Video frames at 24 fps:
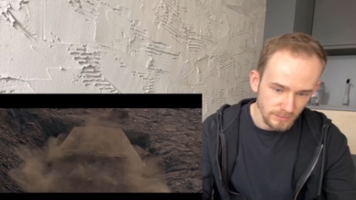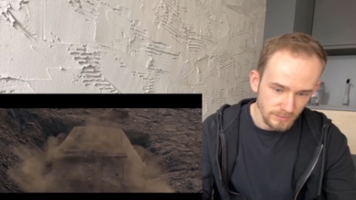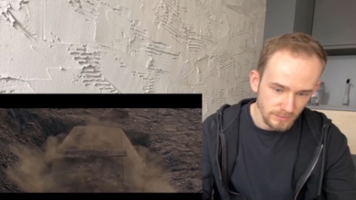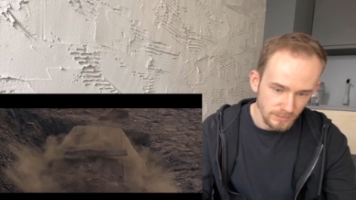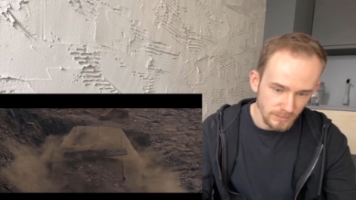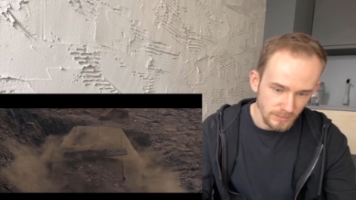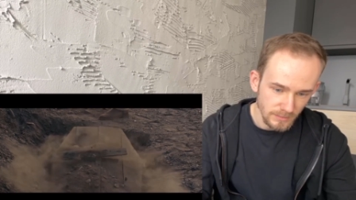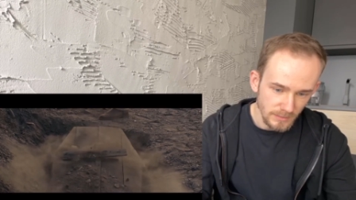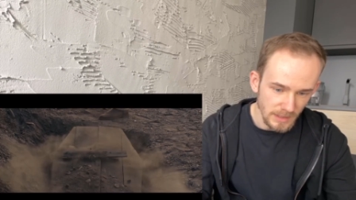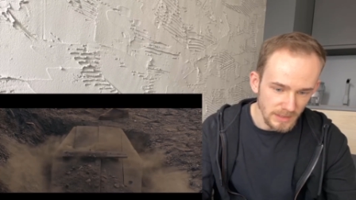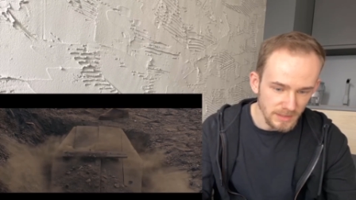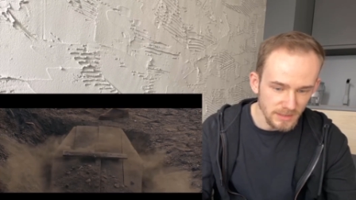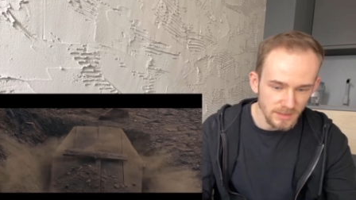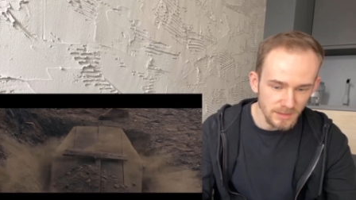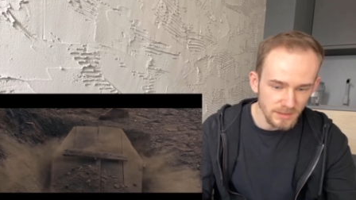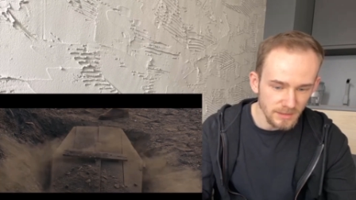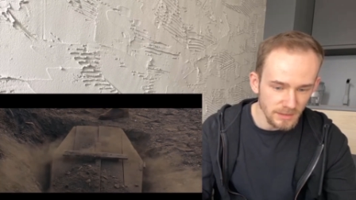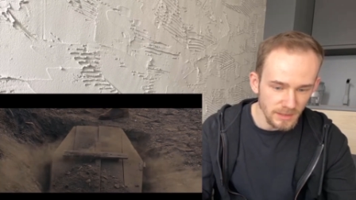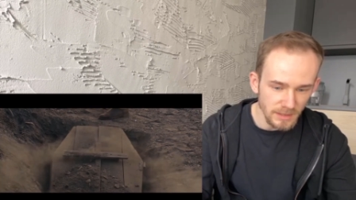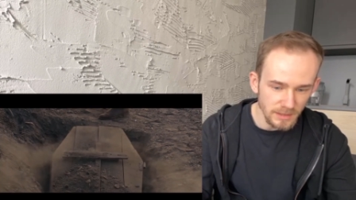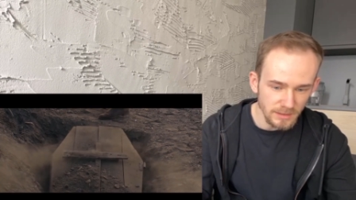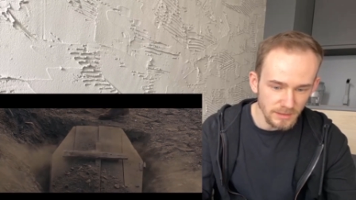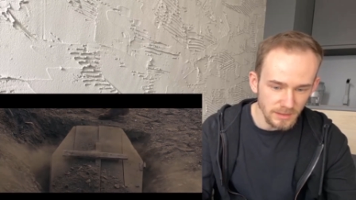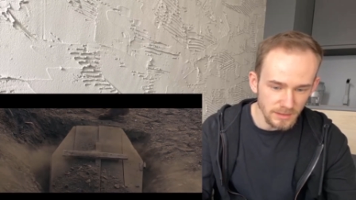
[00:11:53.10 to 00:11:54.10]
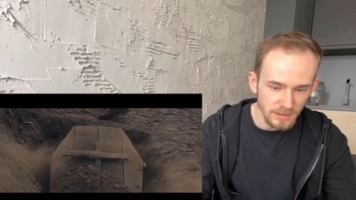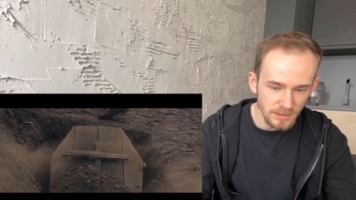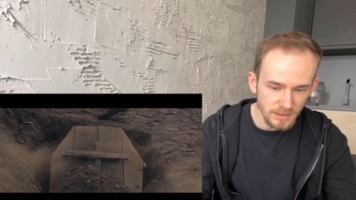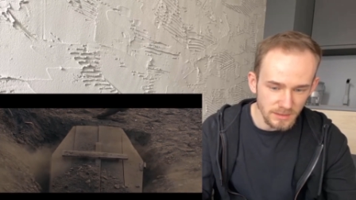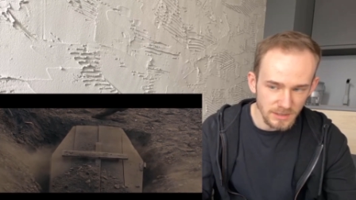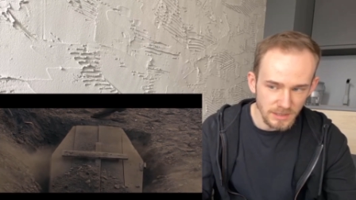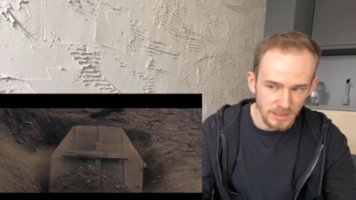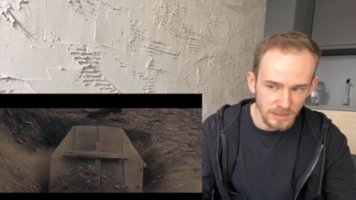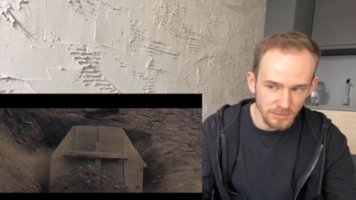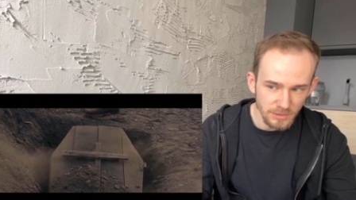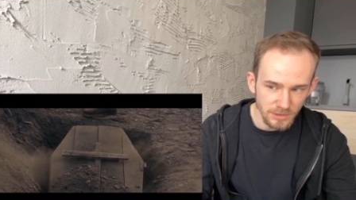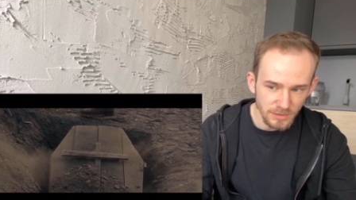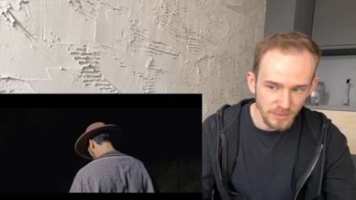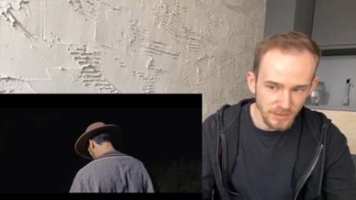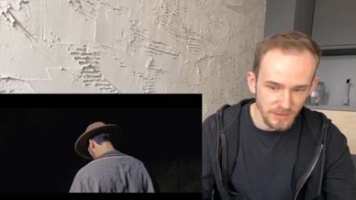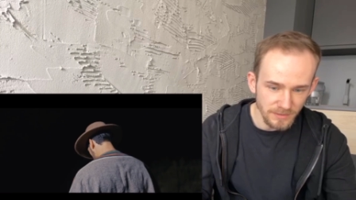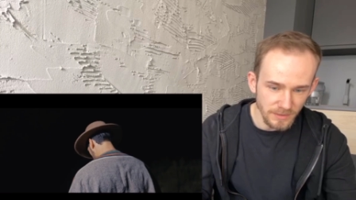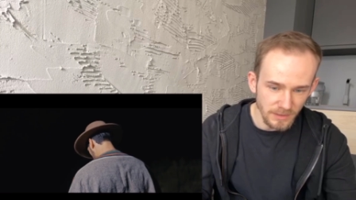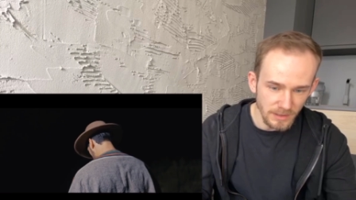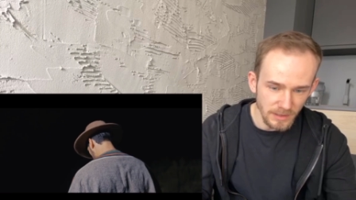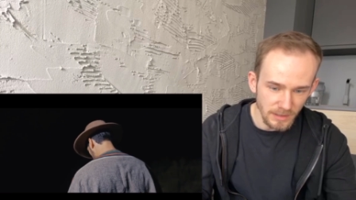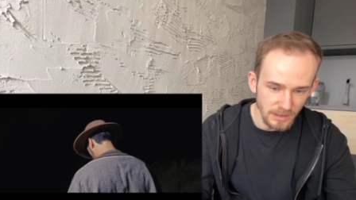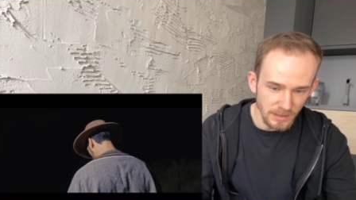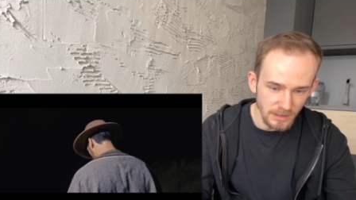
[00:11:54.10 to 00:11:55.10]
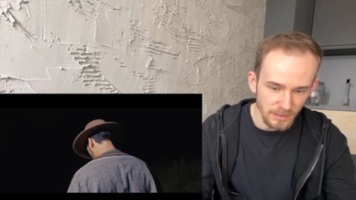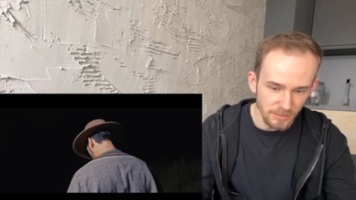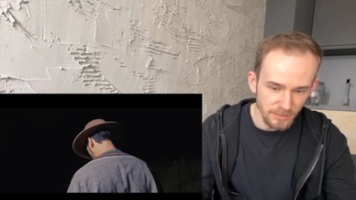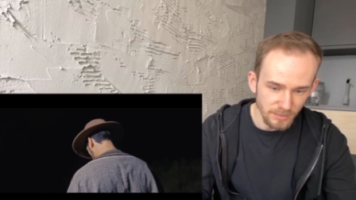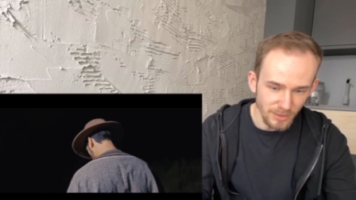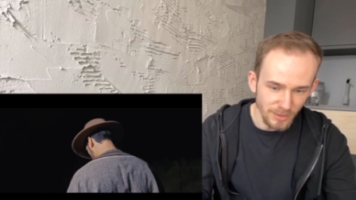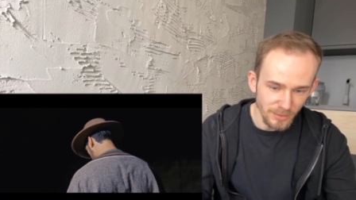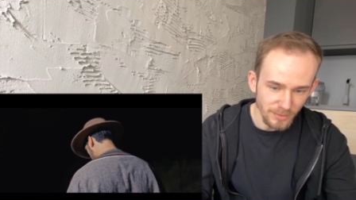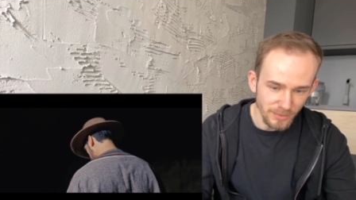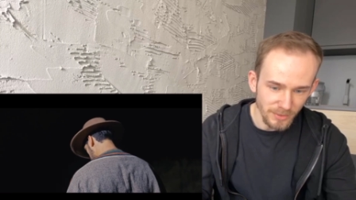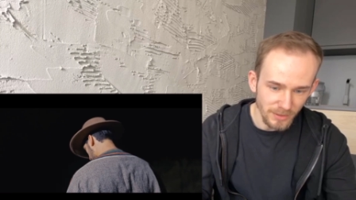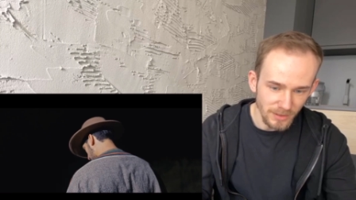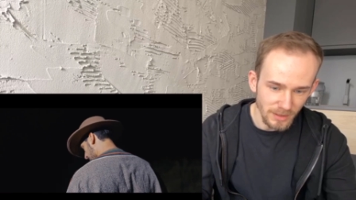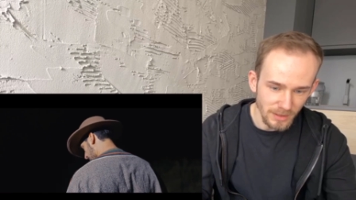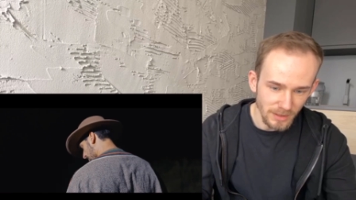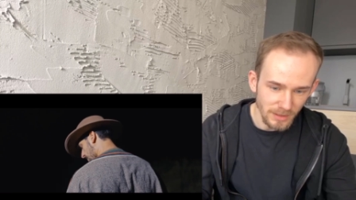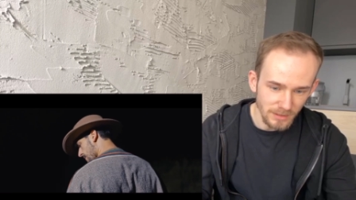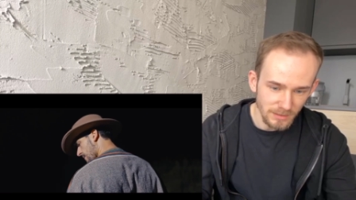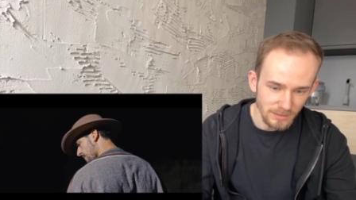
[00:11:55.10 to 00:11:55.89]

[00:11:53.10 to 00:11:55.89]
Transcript: It doesn't seem to be very popular.